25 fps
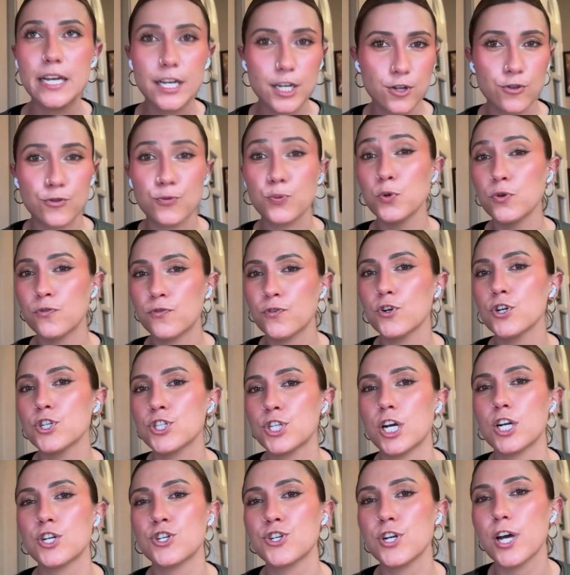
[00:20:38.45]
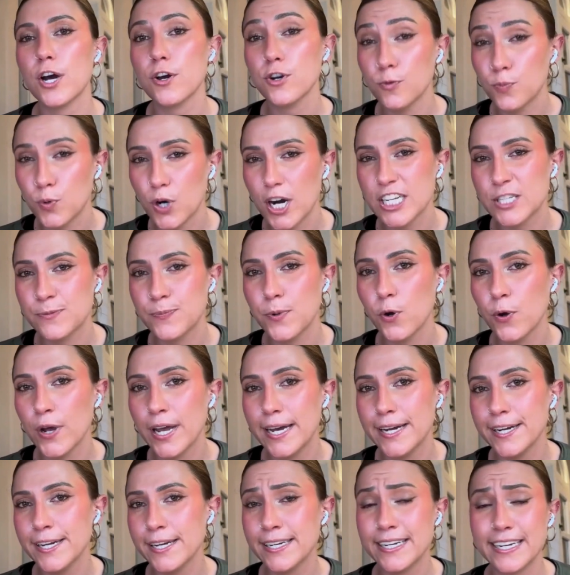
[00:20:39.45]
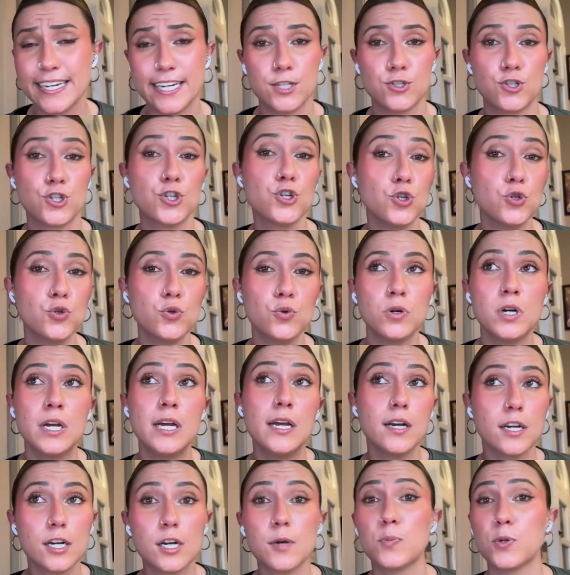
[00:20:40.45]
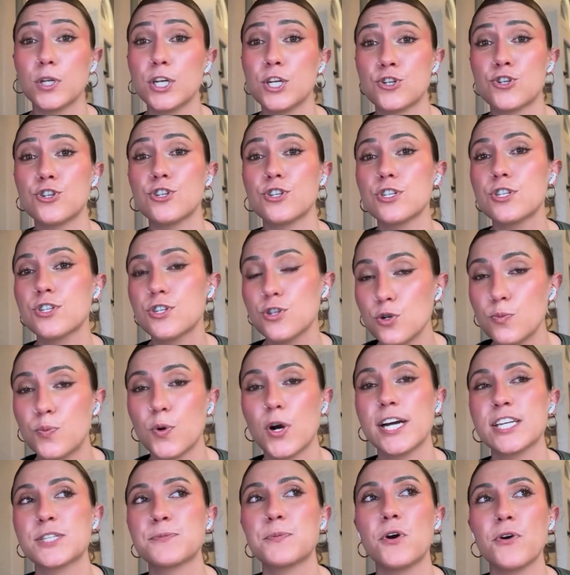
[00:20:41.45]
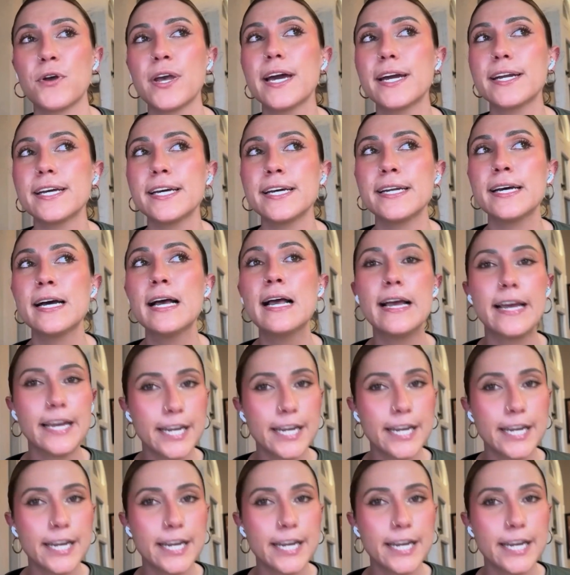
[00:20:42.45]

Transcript: He threw for a touchdown to Bryce Bohannon. He had two completions to Bryce Bohannon.